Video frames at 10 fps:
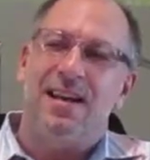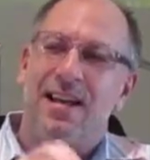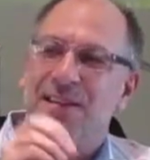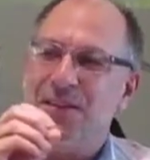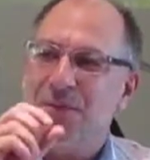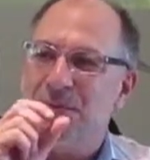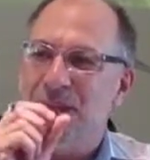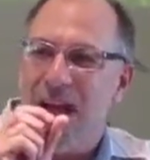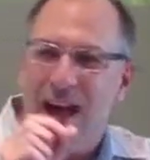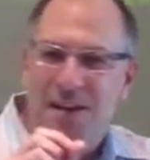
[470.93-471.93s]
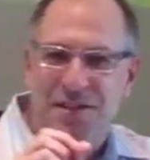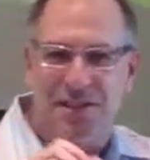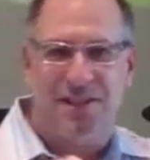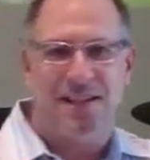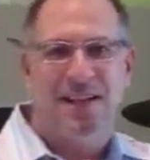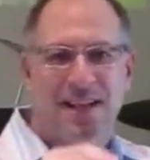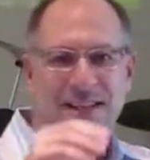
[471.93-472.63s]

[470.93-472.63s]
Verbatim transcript: in that little action